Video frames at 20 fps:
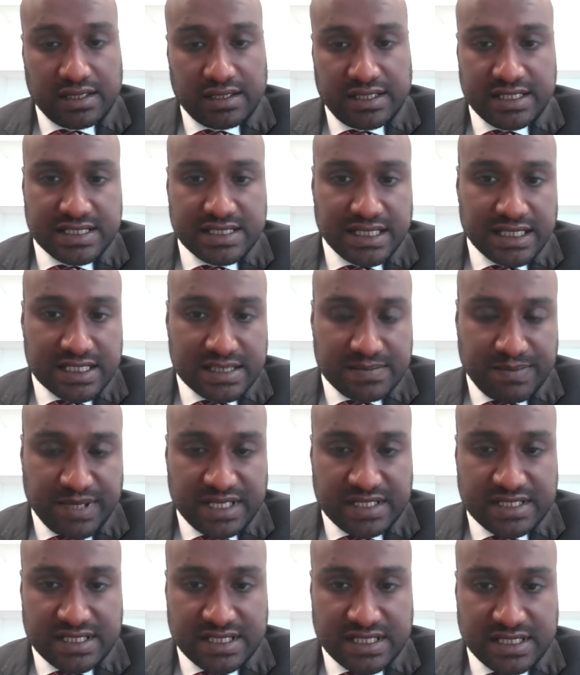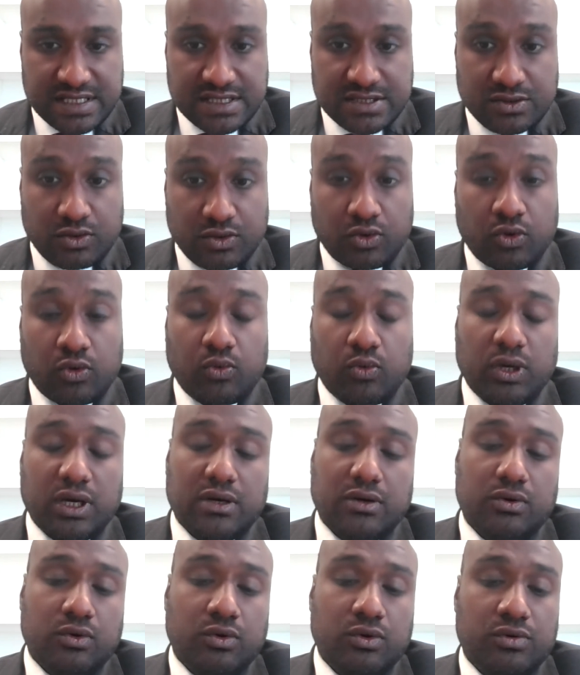These are expenses
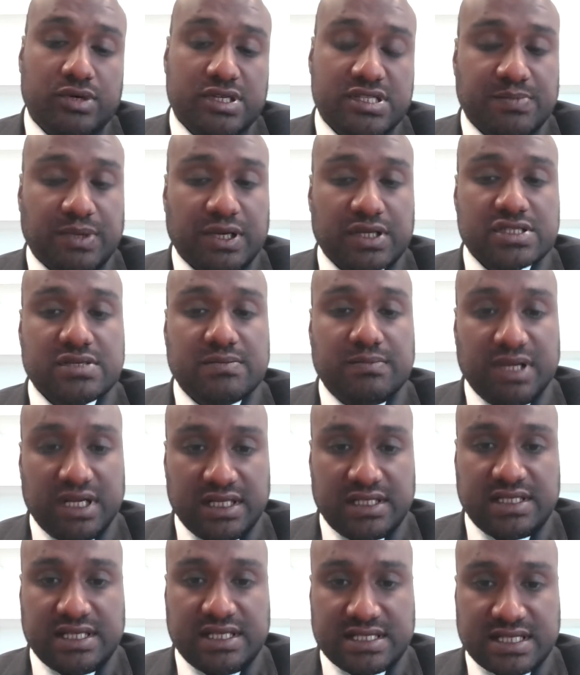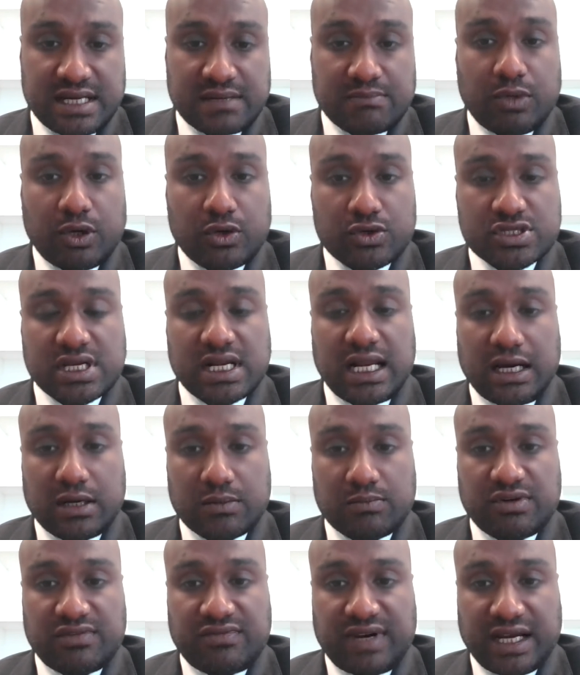or responsibilities that most
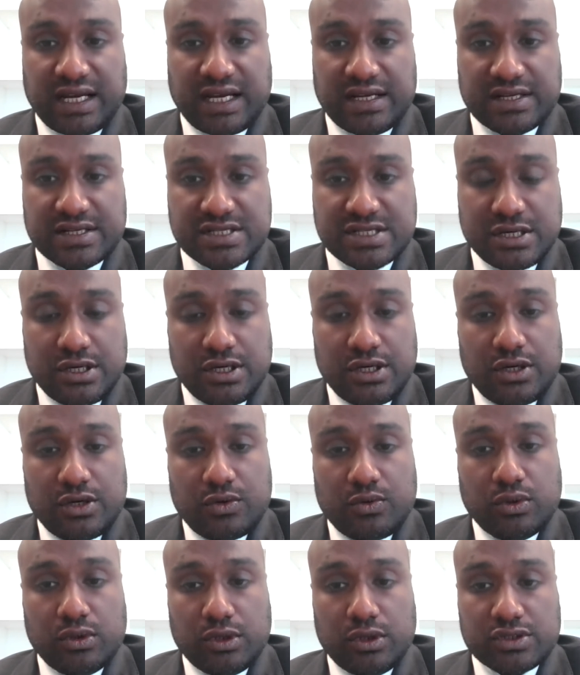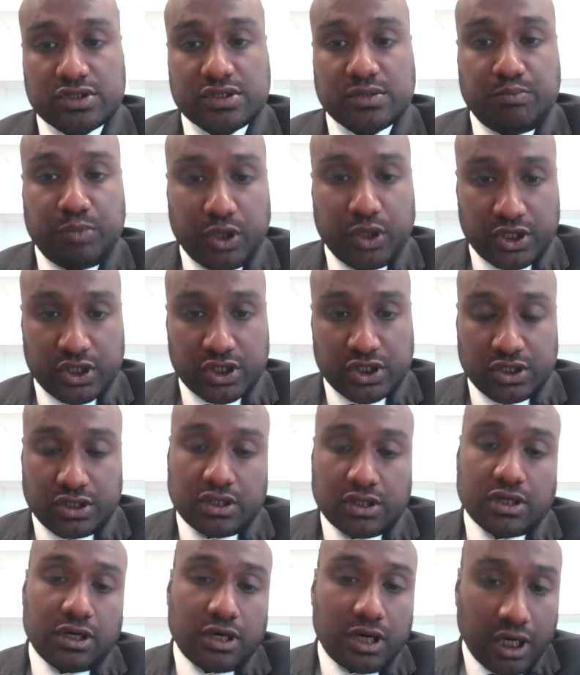cloud providers will look to push
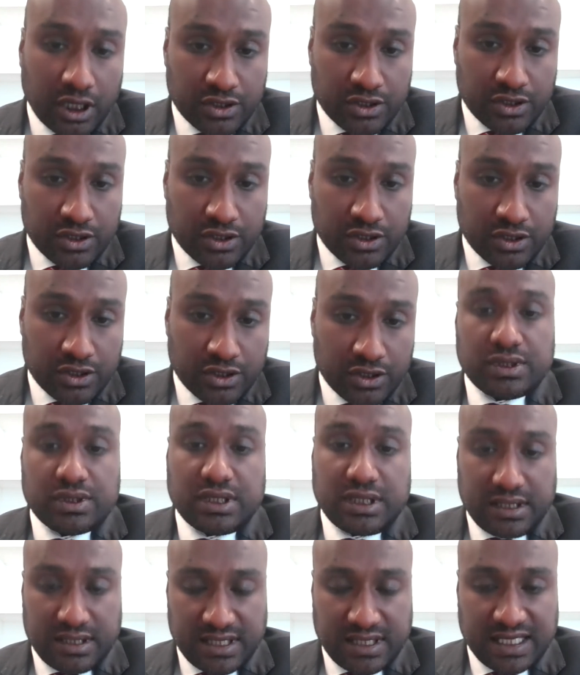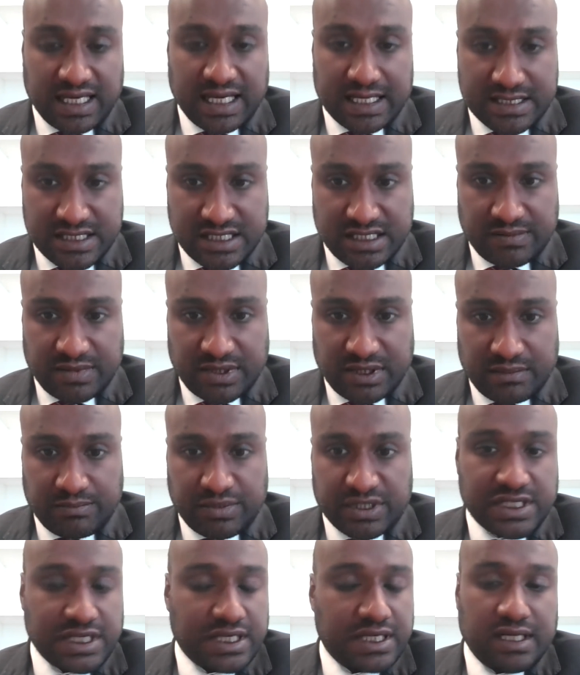onto the customer,
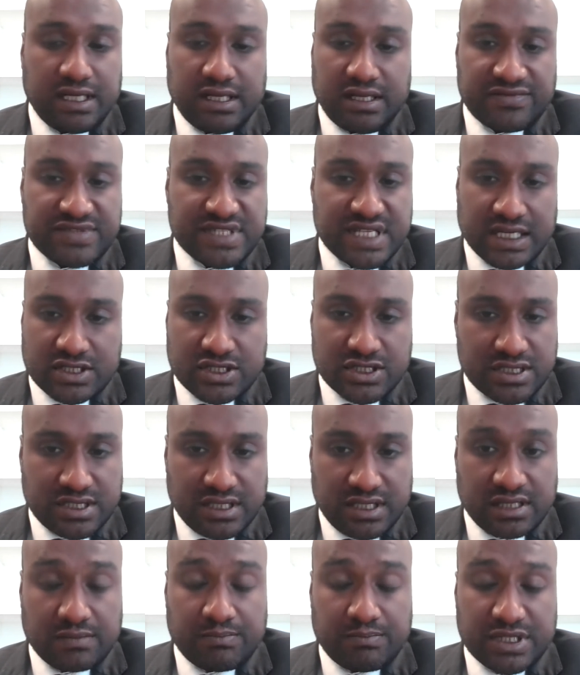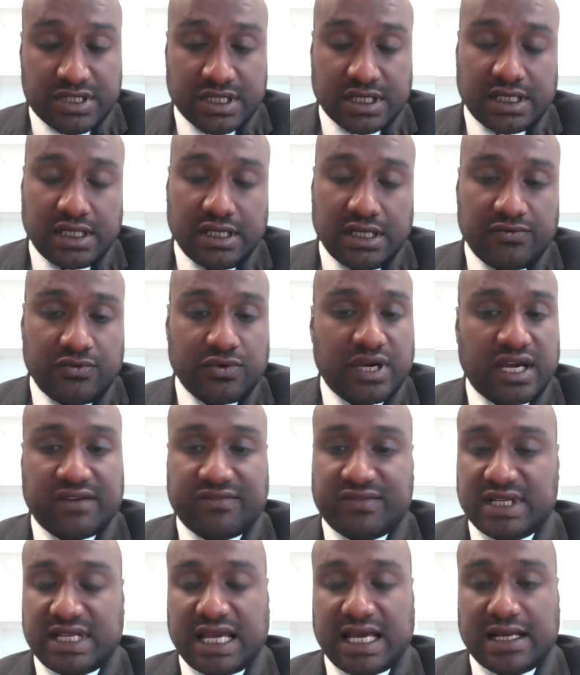particularly if you
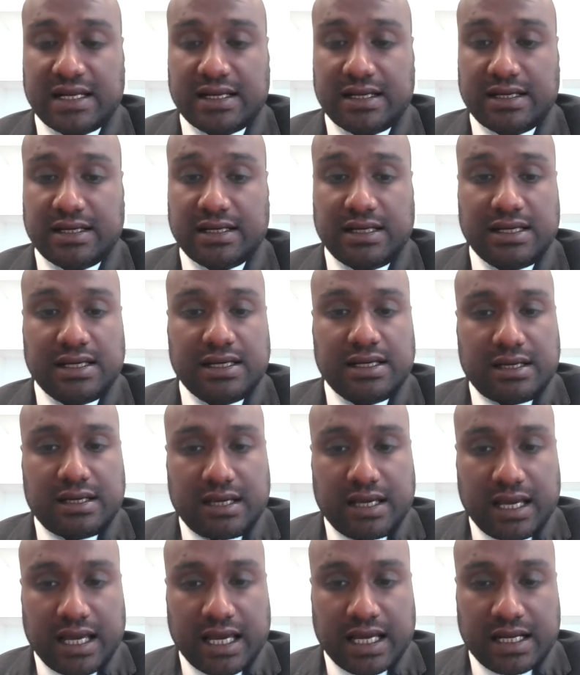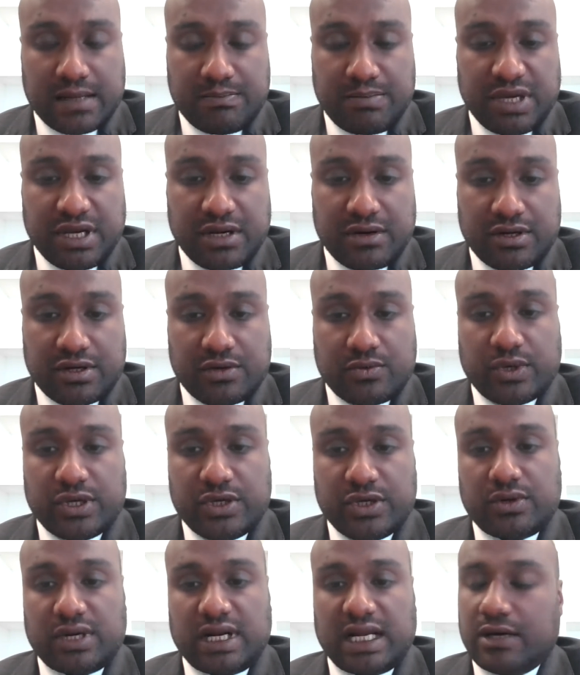haven't had a period
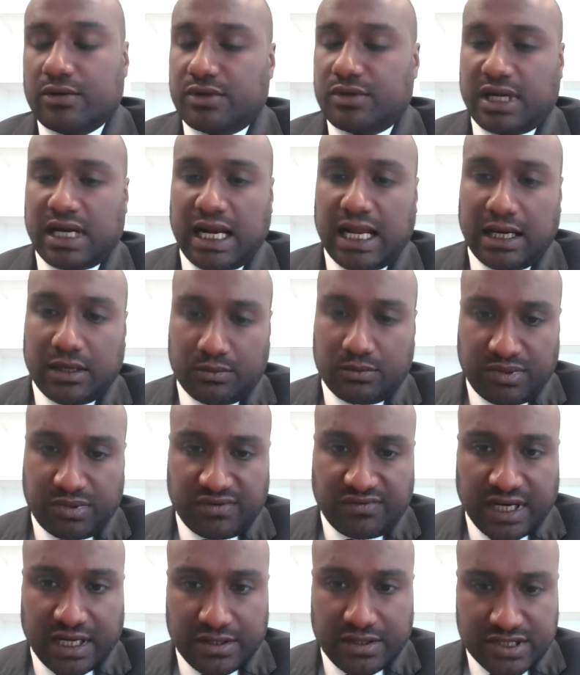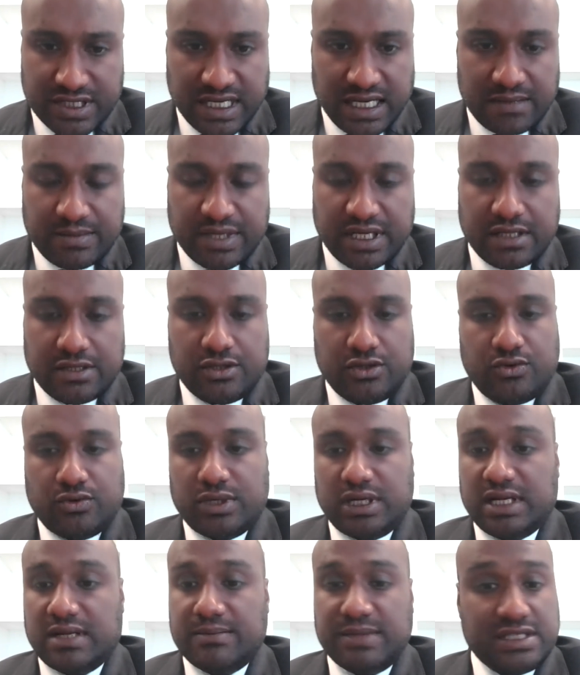where you allow the cloud provider to come in and
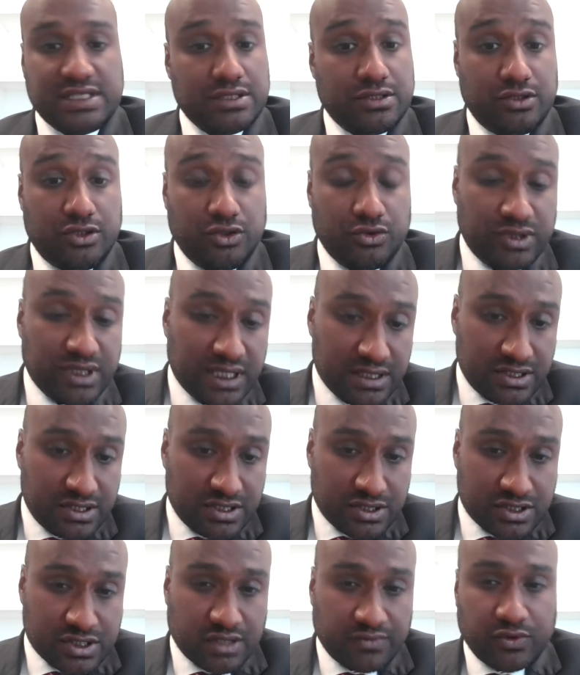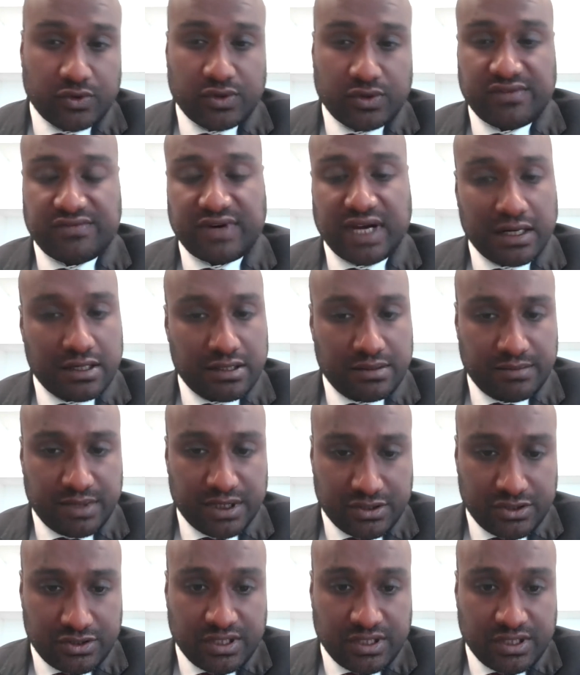do a limited due diligence of your environment,